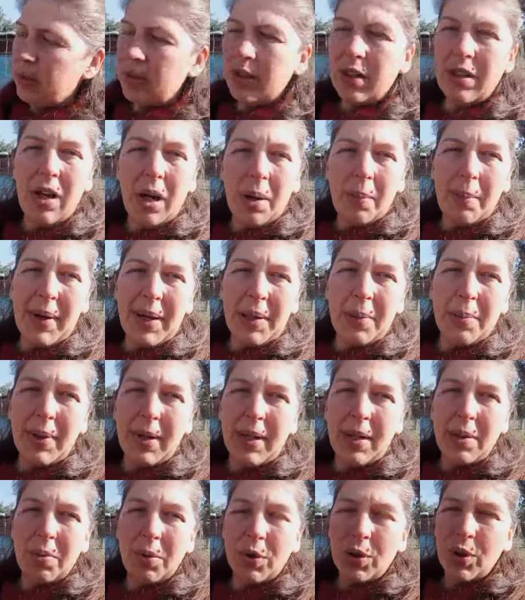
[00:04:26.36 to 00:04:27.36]
Not many
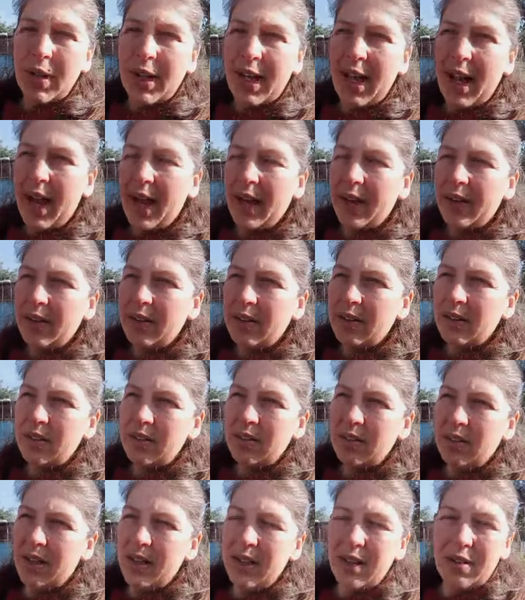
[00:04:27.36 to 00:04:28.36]
people can.
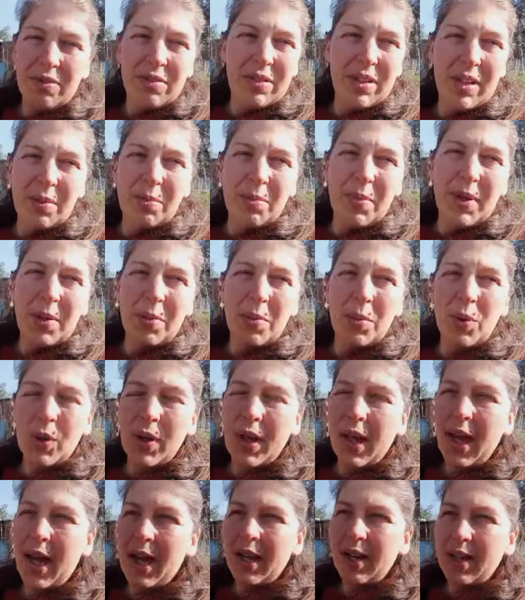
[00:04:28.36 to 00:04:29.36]
I don't think people
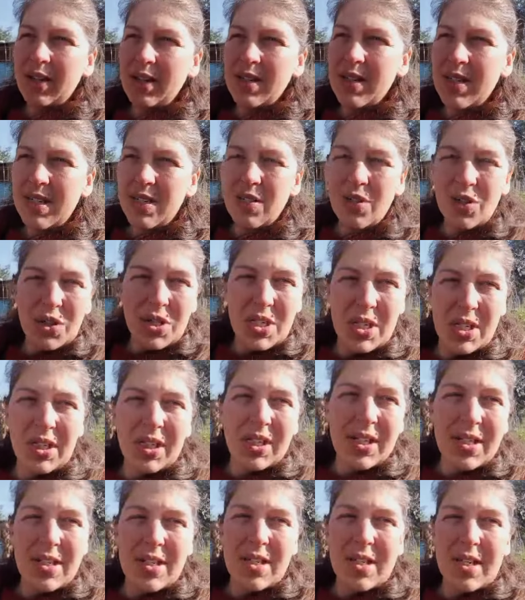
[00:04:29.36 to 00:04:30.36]
can, because he
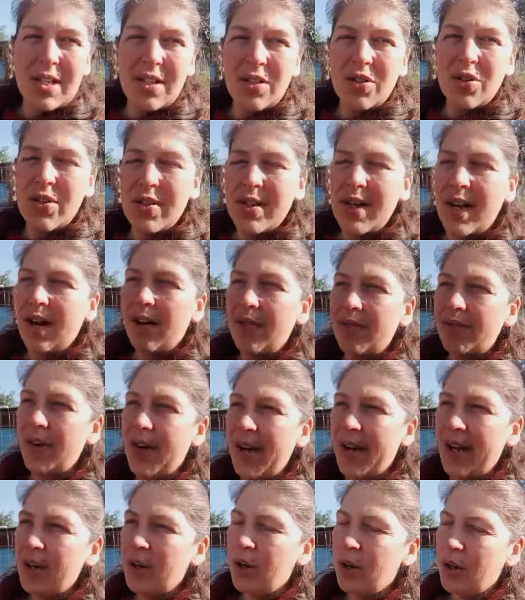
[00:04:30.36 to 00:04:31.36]
doesn't listen, he doesn't have
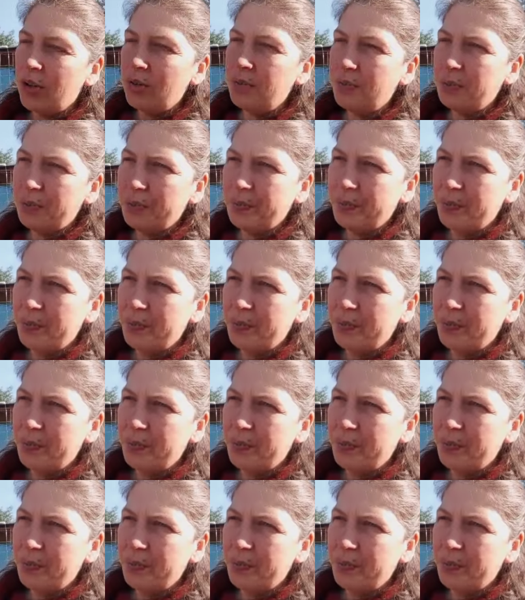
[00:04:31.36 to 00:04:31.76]
recall.